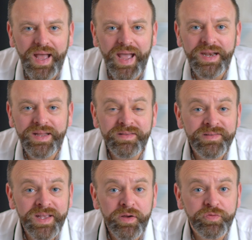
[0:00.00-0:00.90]
and
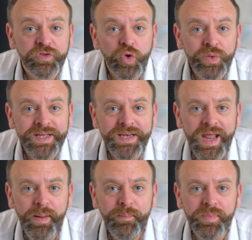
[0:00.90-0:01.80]
instead of sauté
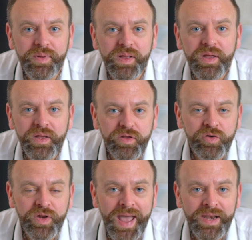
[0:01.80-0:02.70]
them, you
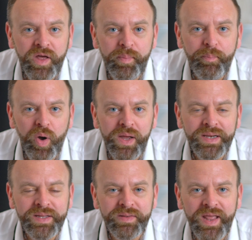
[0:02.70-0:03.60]
could end up
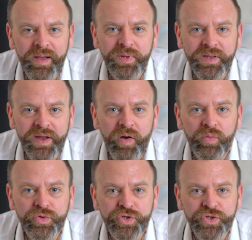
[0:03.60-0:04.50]
boiling them in their
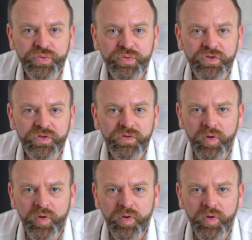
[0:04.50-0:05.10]
own juice.